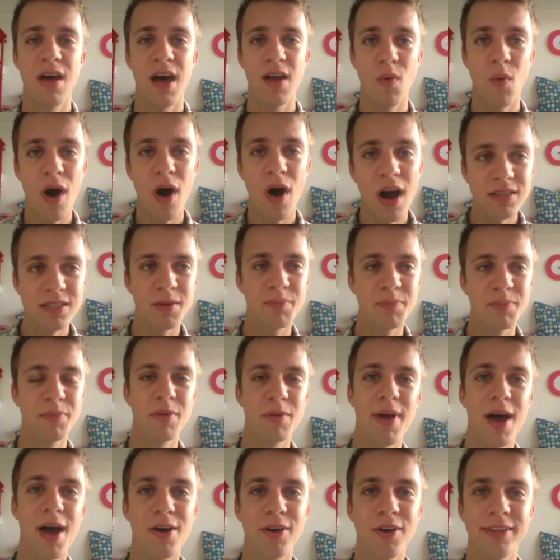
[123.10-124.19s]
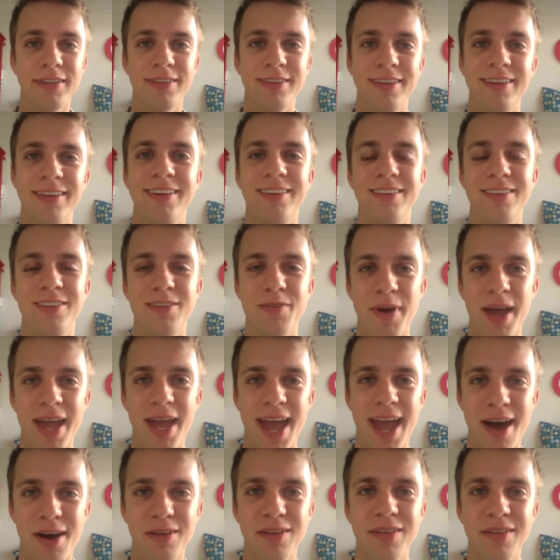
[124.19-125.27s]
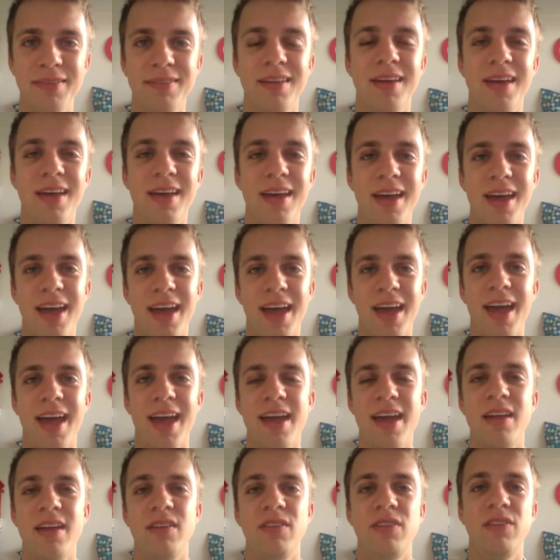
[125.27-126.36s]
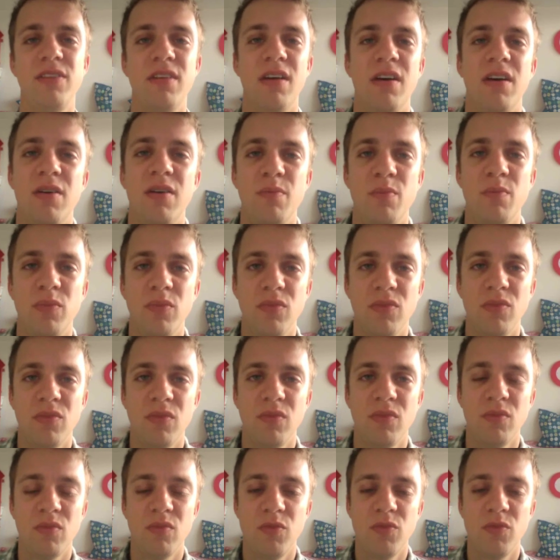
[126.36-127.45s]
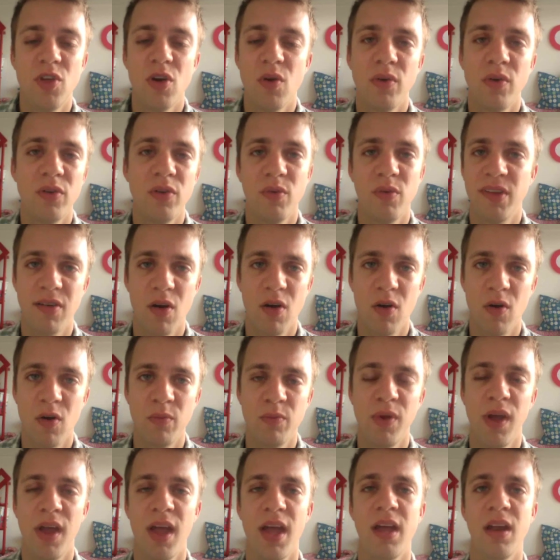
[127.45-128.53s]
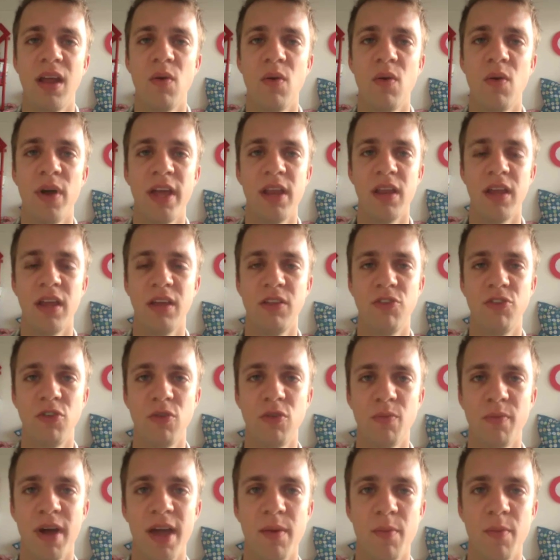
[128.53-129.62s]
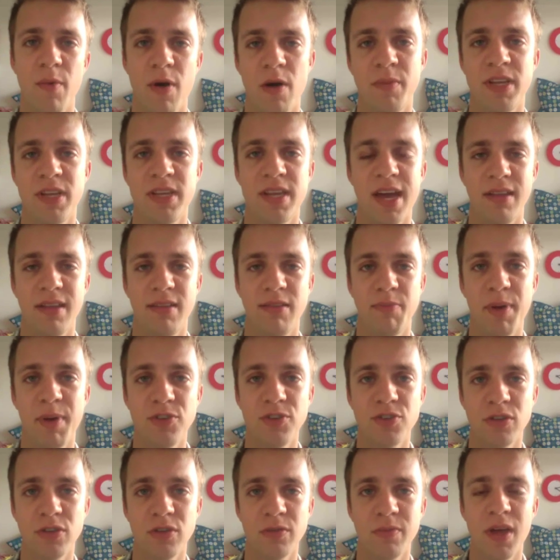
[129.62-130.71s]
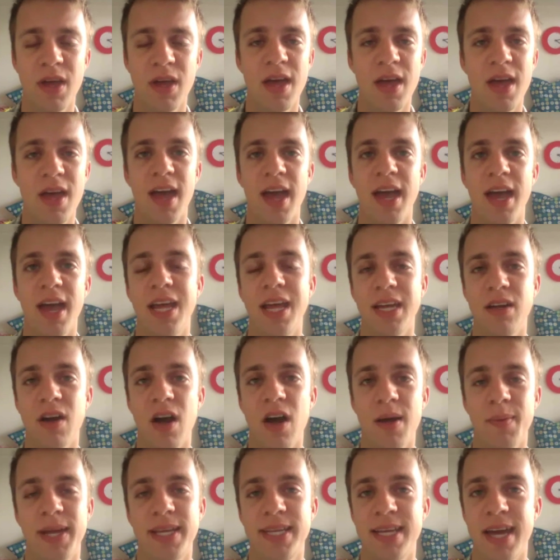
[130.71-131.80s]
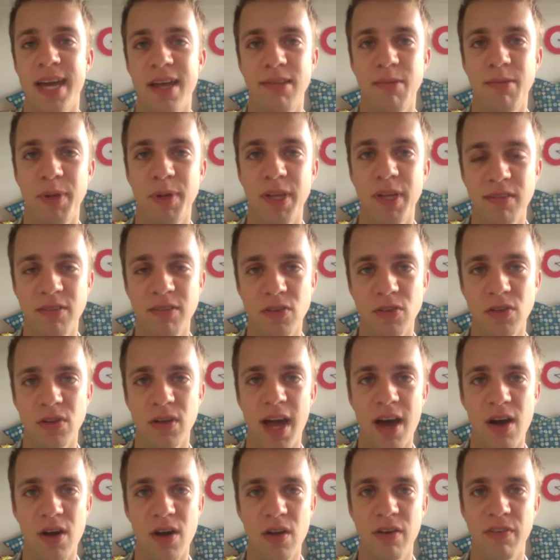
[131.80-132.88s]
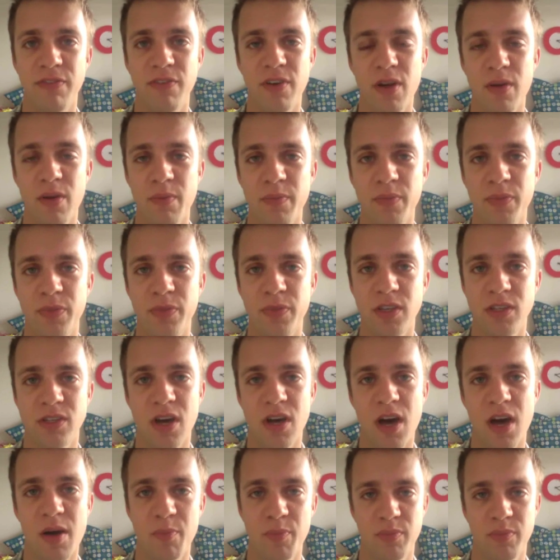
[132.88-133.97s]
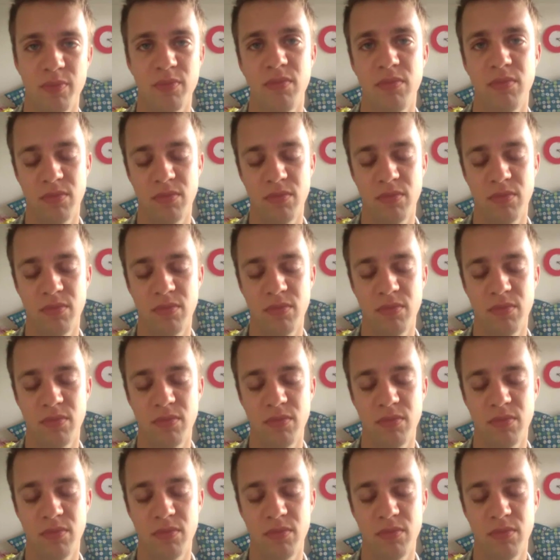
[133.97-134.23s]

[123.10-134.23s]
I walked up the mountain to my house, and no one was home, and I went into my mom and dad's bedroom, and I got my dad's pistol out from the top